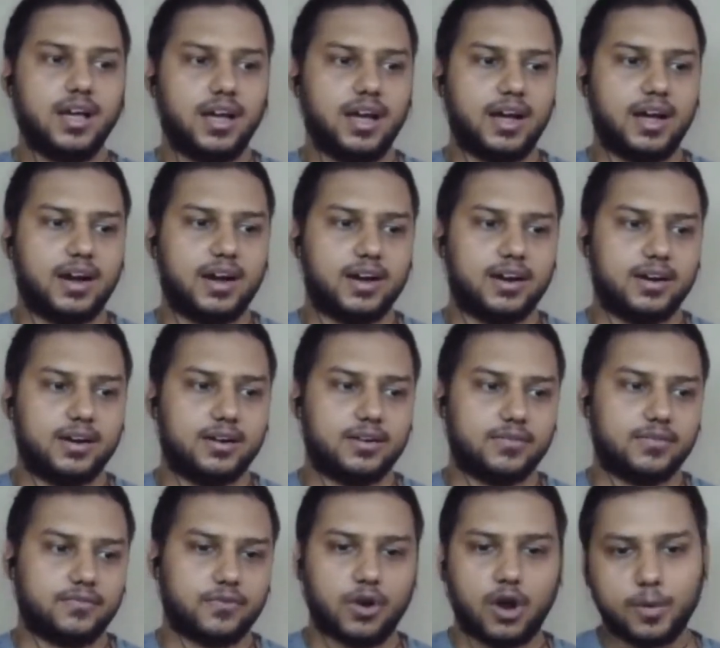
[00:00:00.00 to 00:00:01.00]
and
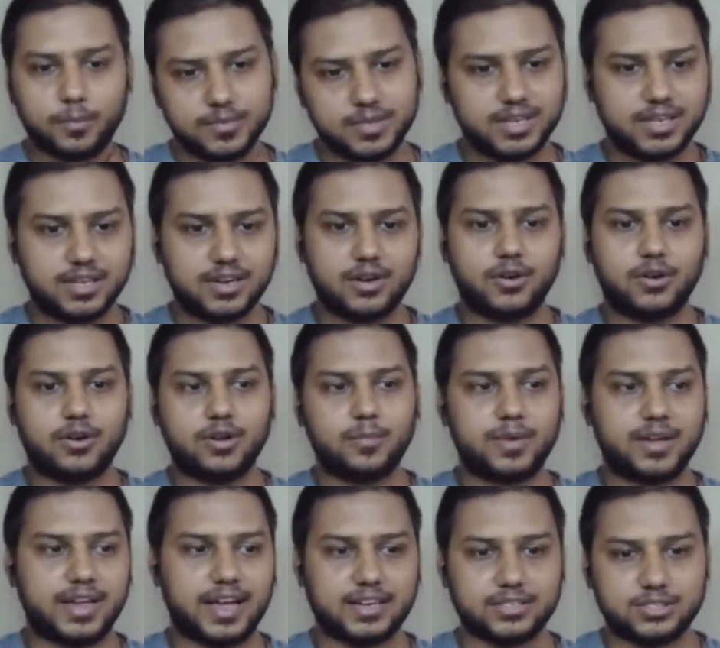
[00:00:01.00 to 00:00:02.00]
from there on
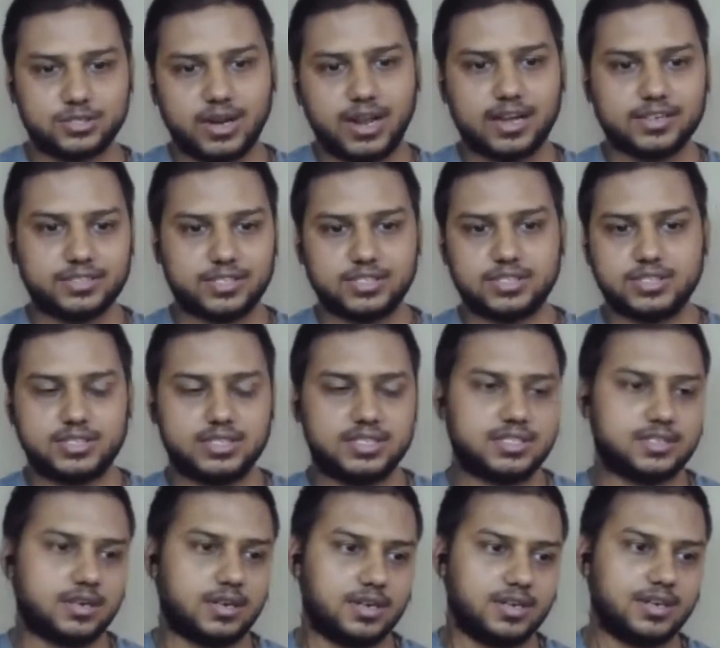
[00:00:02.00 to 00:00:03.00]
my actual azure journey
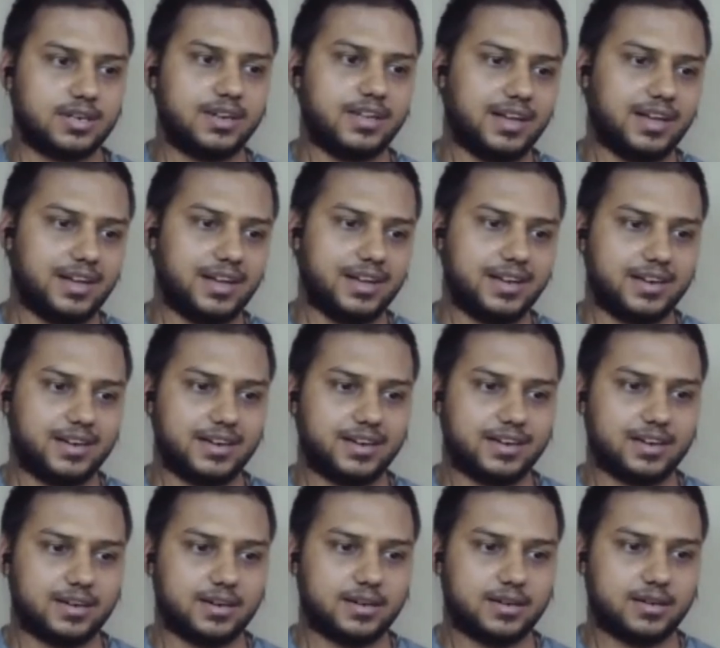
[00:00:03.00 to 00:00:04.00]
started
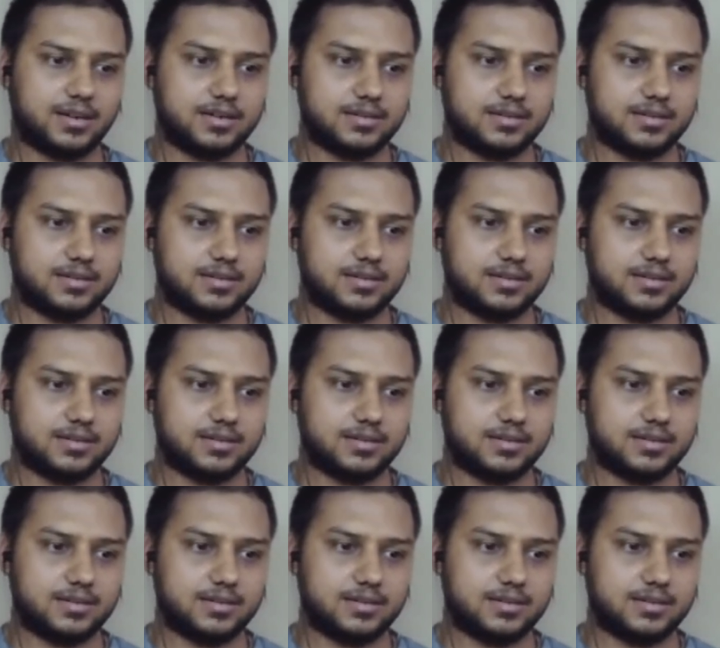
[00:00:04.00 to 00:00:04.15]
and